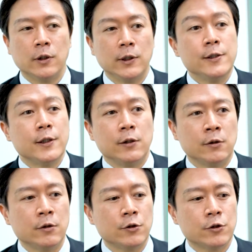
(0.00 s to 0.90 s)
Easy, you
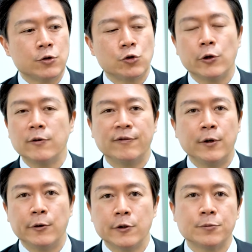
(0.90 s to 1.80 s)
know, just join
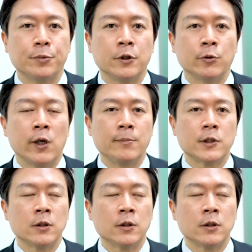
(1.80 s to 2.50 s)
various programs.